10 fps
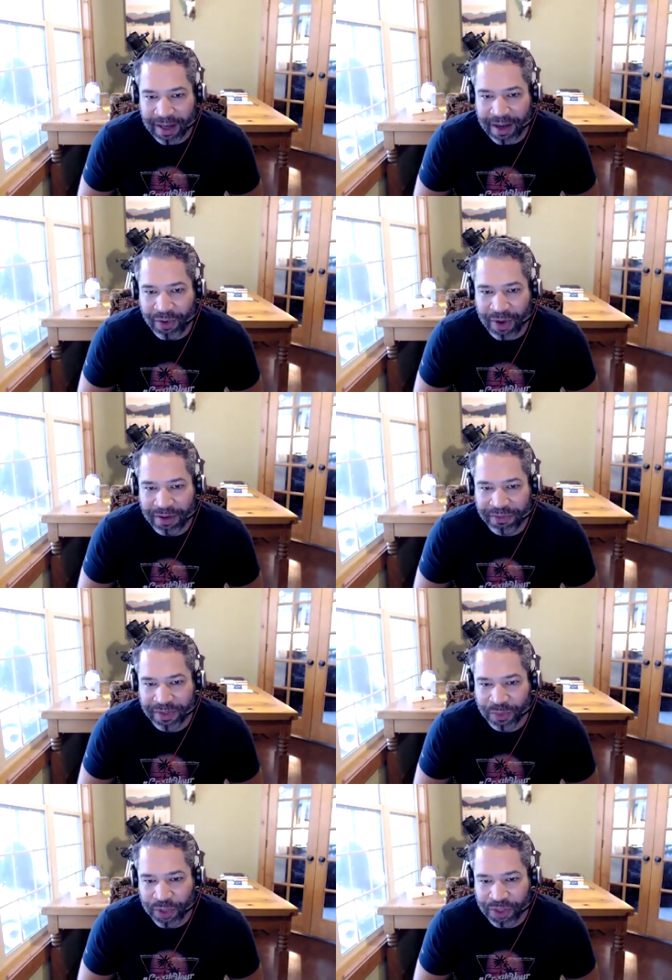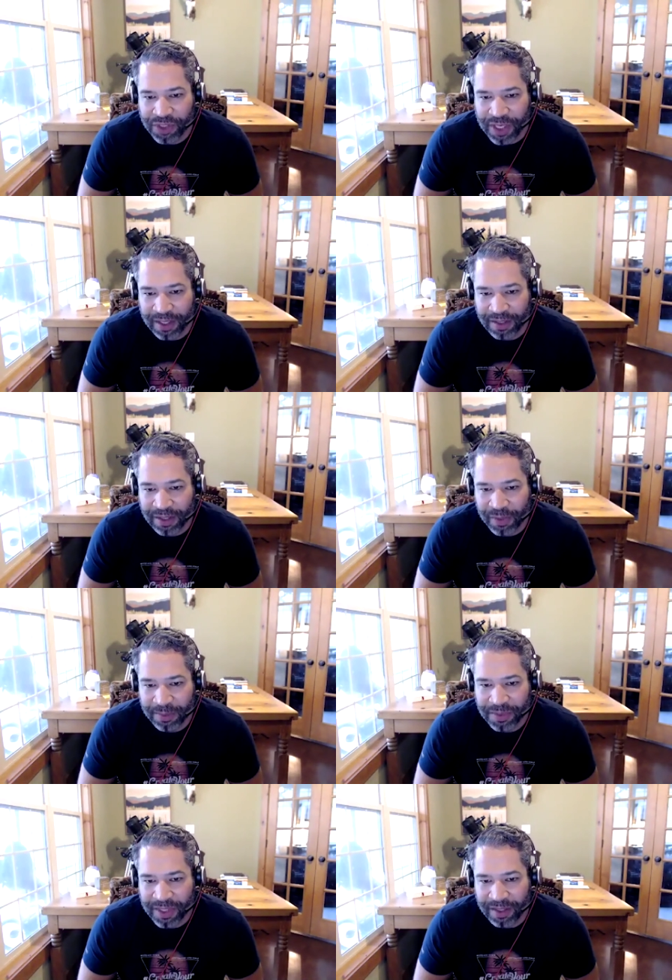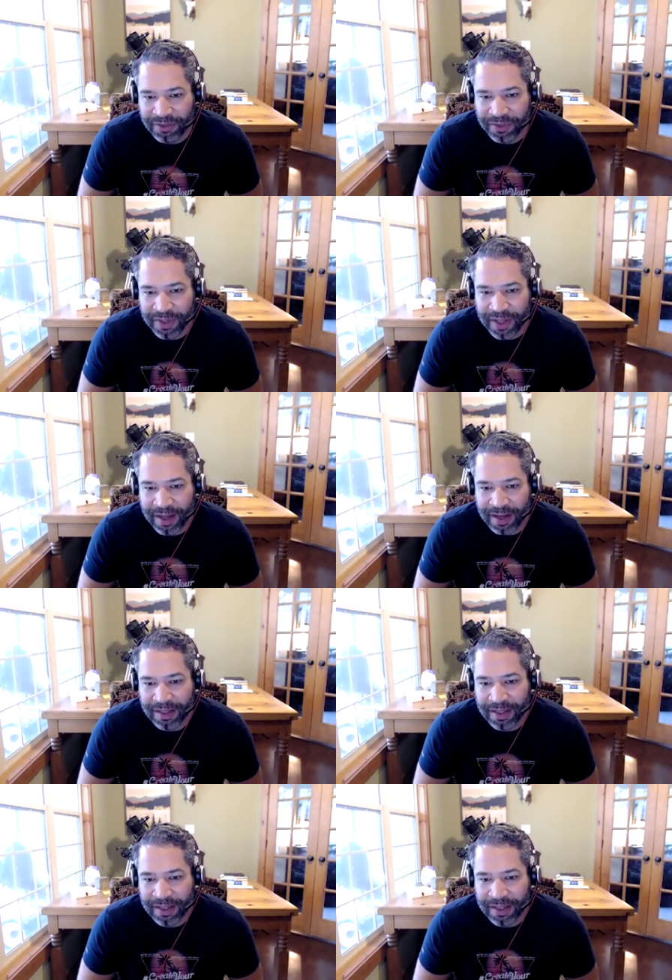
How often were you checking the website for that?